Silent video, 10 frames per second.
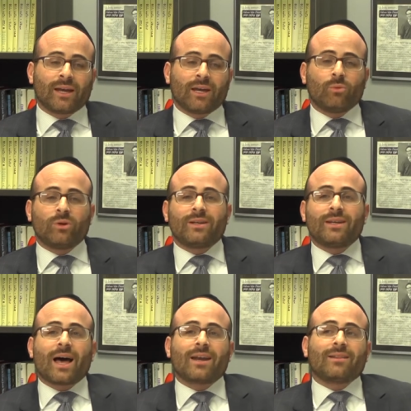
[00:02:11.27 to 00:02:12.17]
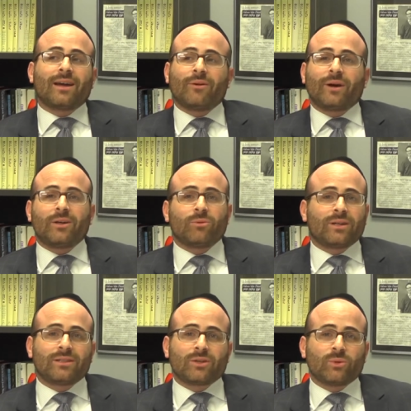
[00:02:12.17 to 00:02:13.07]
He would not allow
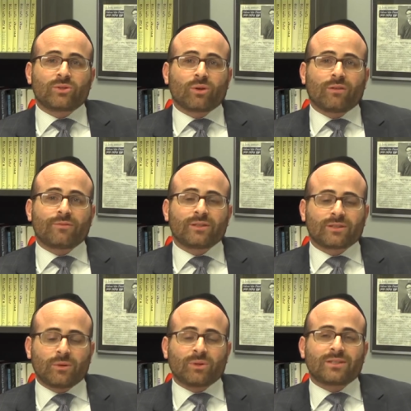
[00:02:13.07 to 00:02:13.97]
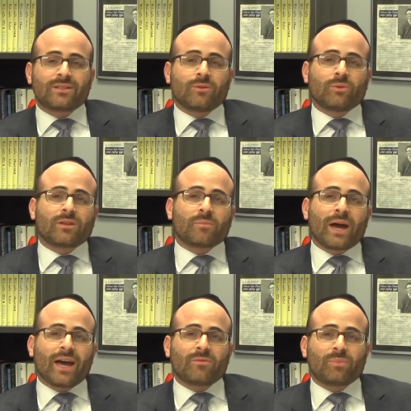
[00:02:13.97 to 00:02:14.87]
anyone into his office. He would sit with a
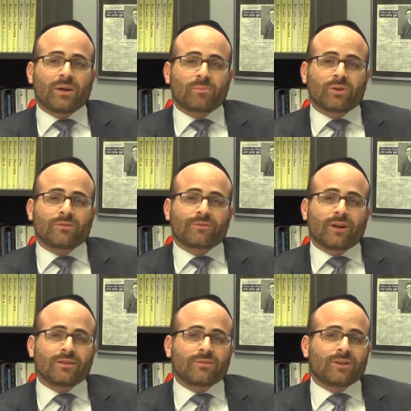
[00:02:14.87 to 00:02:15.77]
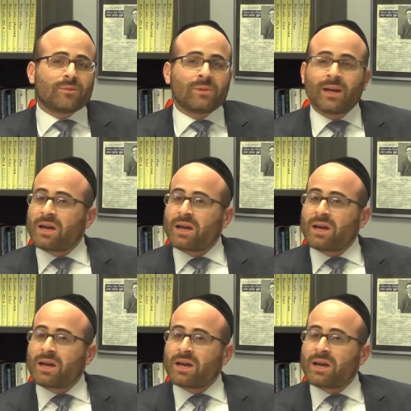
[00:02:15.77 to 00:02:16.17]
pad of paper in front of him